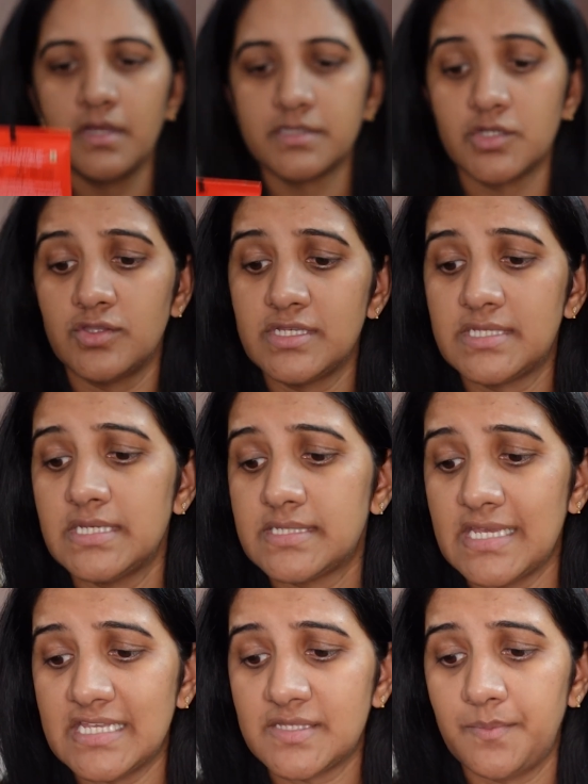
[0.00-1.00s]
So this is
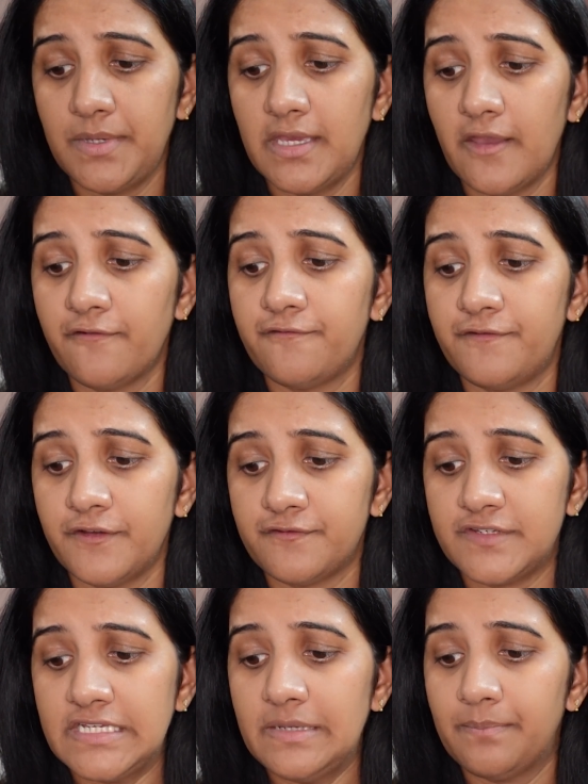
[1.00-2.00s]
SPF
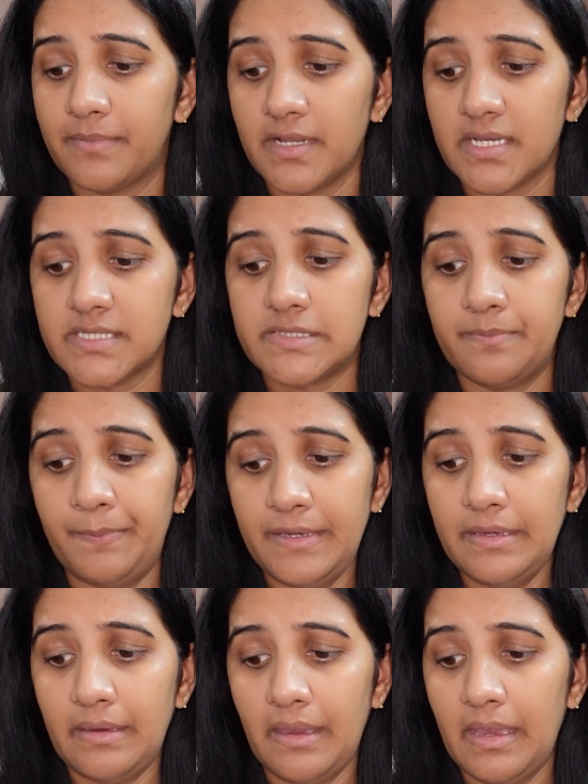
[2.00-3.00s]
50 plus
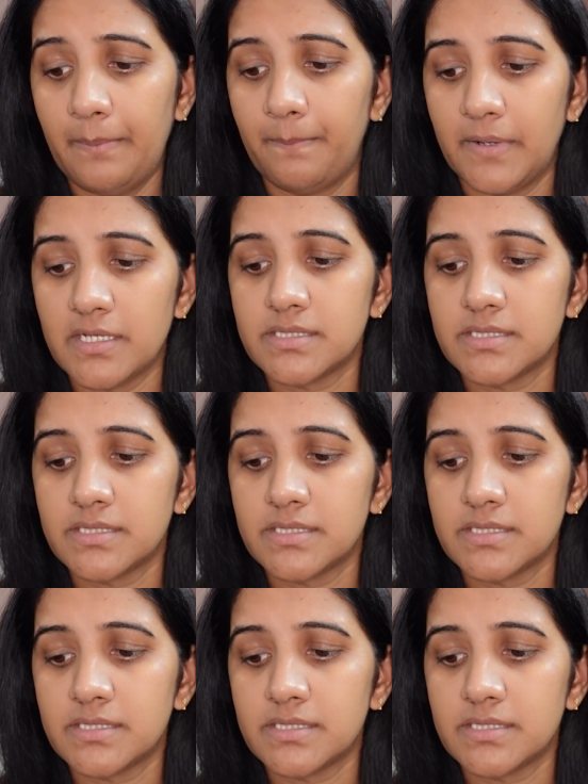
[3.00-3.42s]
PA++++.